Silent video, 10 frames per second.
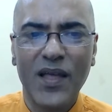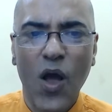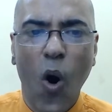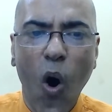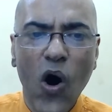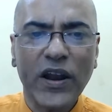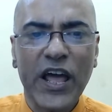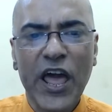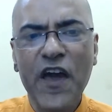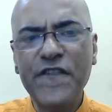
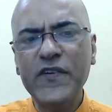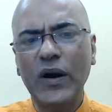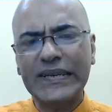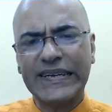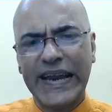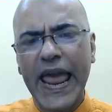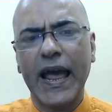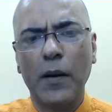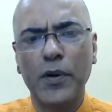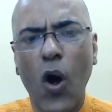Or if you are
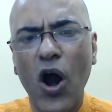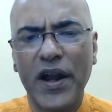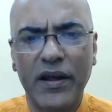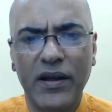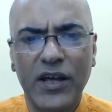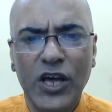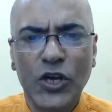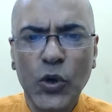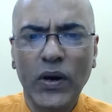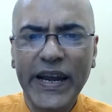staying abroad,
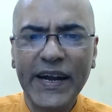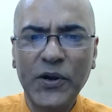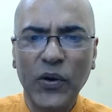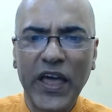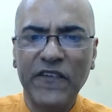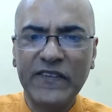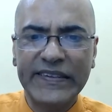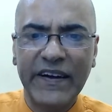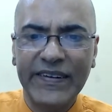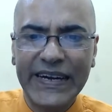you need to give
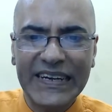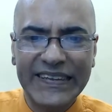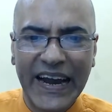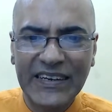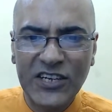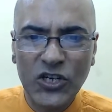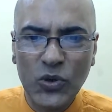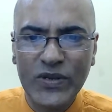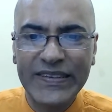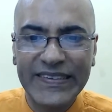70 cents
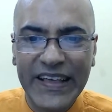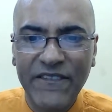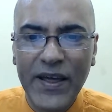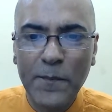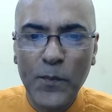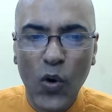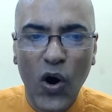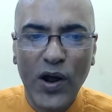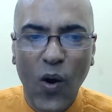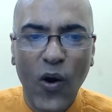to 7
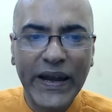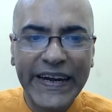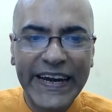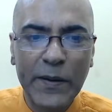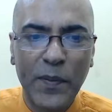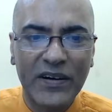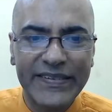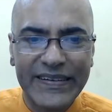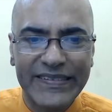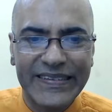poor or needy
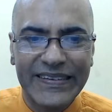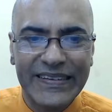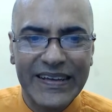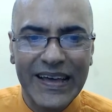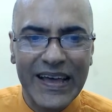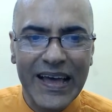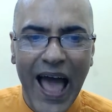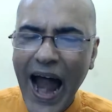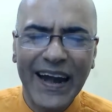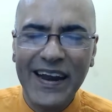persons
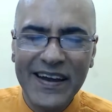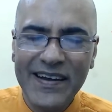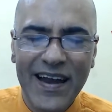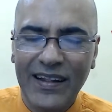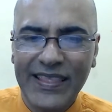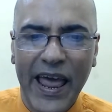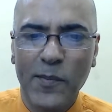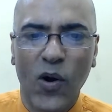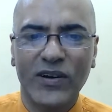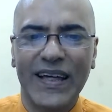and nothing
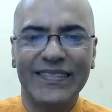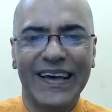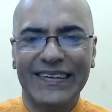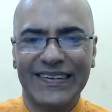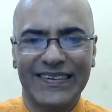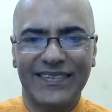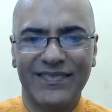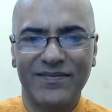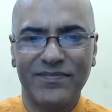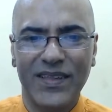more than this.
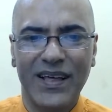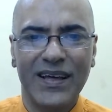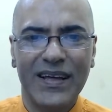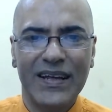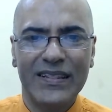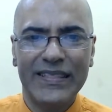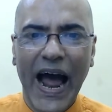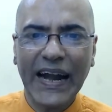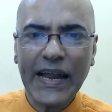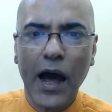
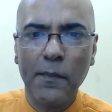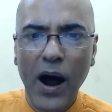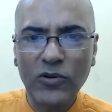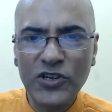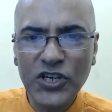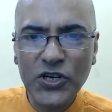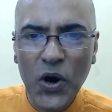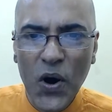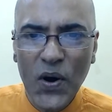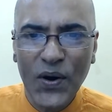That amounts
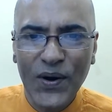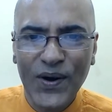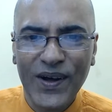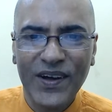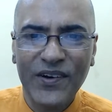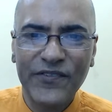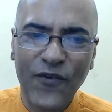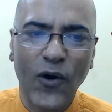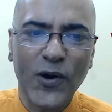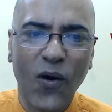to
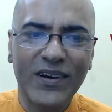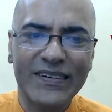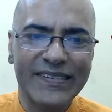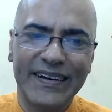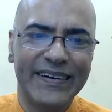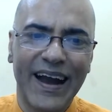$4.90.